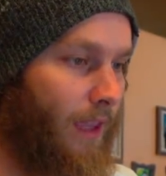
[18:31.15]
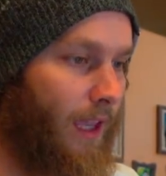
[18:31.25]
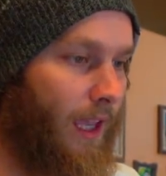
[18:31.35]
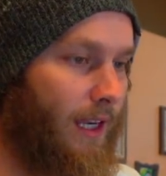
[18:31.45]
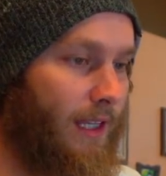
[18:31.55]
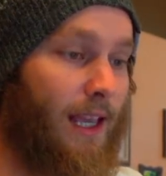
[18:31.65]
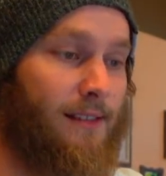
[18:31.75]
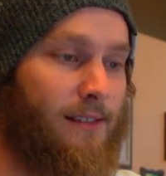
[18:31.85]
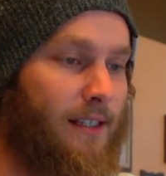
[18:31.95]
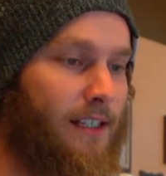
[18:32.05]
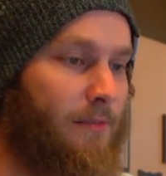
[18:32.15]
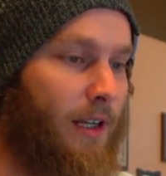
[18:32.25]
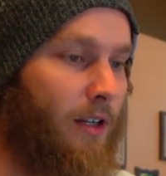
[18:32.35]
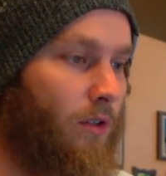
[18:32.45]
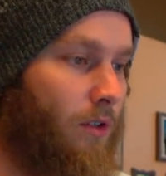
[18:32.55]
And yes, he is my
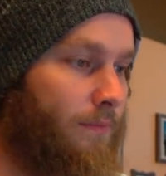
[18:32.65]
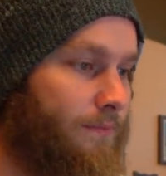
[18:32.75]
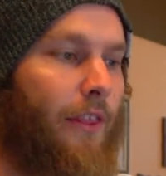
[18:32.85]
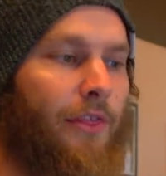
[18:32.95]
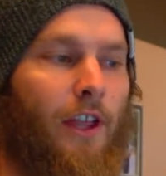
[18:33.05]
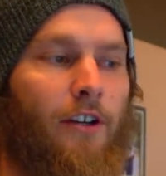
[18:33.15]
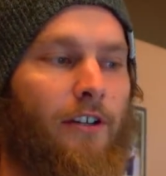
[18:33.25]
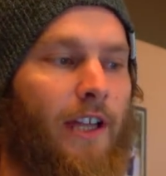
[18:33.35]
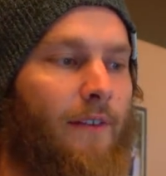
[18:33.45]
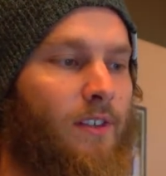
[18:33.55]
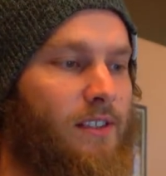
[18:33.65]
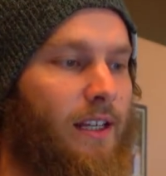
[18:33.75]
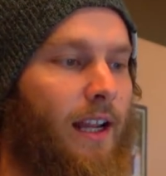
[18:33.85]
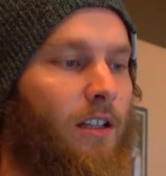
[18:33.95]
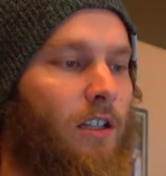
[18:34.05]
uncle. Thunder Davis
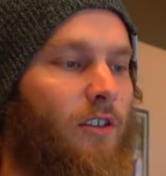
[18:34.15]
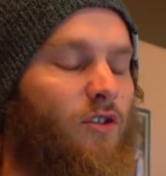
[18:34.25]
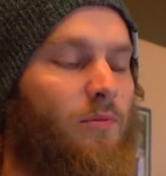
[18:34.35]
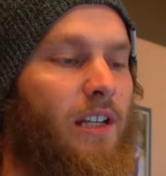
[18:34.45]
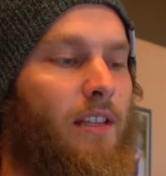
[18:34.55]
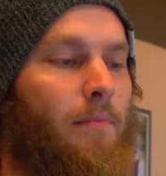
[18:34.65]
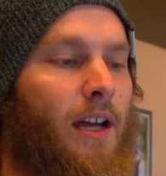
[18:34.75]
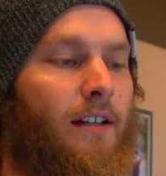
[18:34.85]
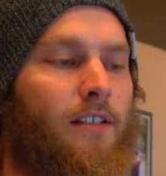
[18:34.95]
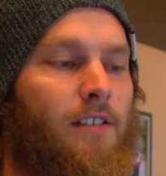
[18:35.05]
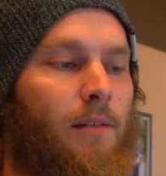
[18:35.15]
said, how long have you been in the minors?